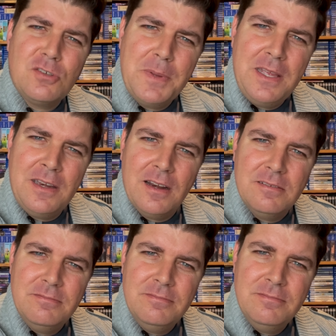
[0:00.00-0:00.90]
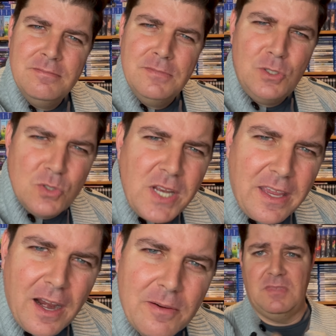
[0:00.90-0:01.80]
for being here. You
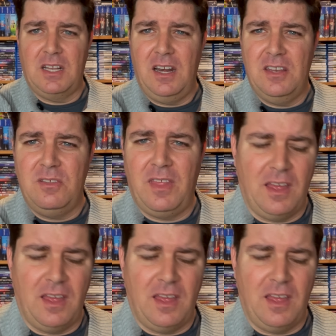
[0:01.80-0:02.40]
take care. How did I do that?